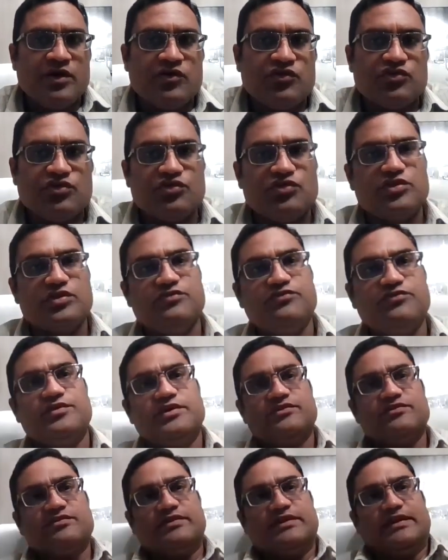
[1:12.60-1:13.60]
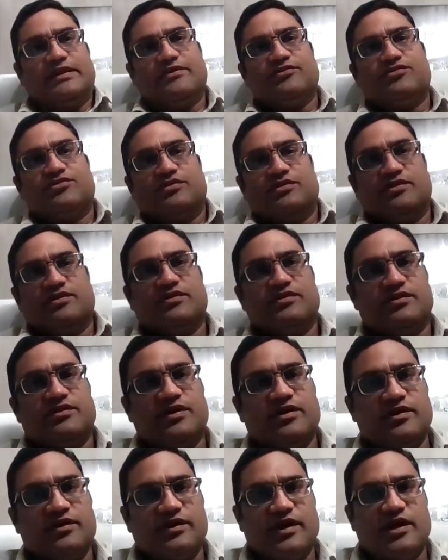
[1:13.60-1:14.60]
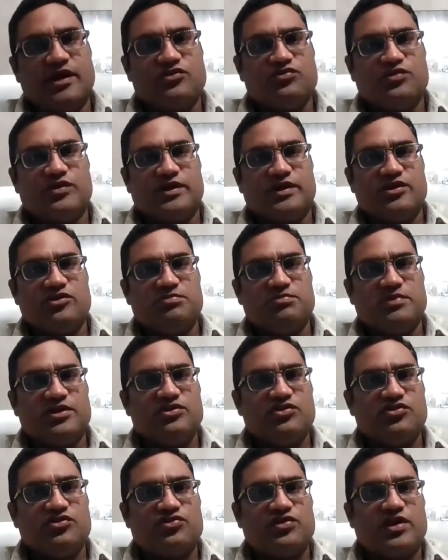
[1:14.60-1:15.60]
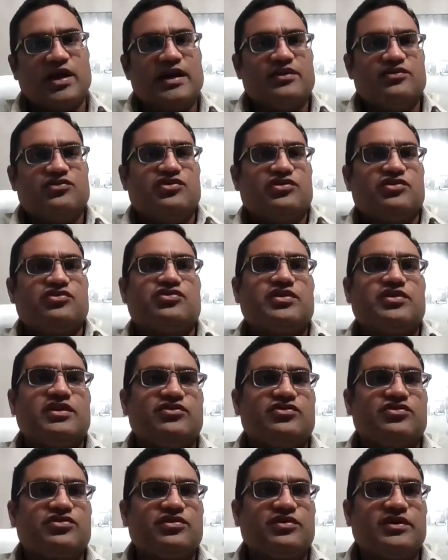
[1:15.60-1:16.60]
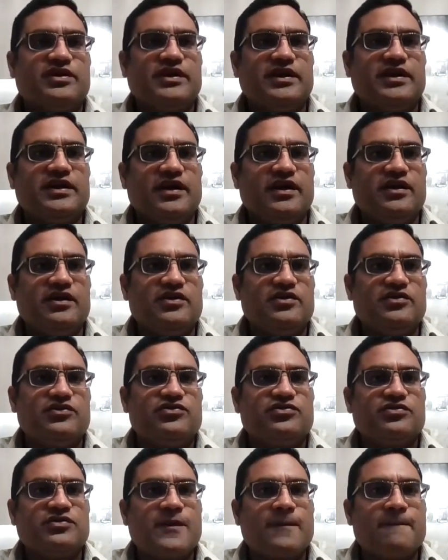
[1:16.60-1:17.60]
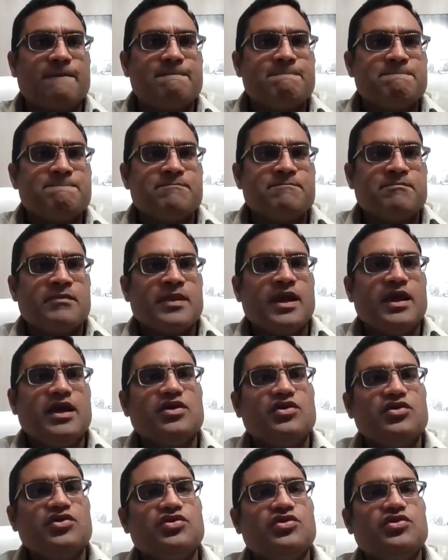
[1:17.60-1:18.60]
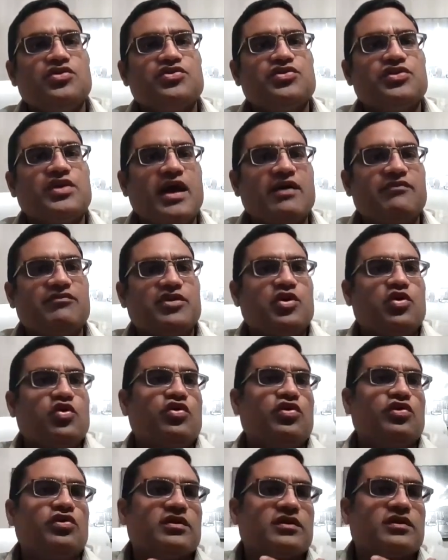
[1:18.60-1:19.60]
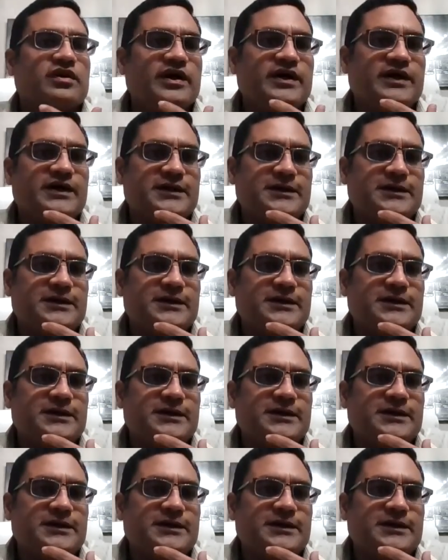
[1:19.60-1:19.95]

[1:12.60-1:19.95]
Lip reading: So the first lesson, as far as business strategy is concerned, is you should have a goal,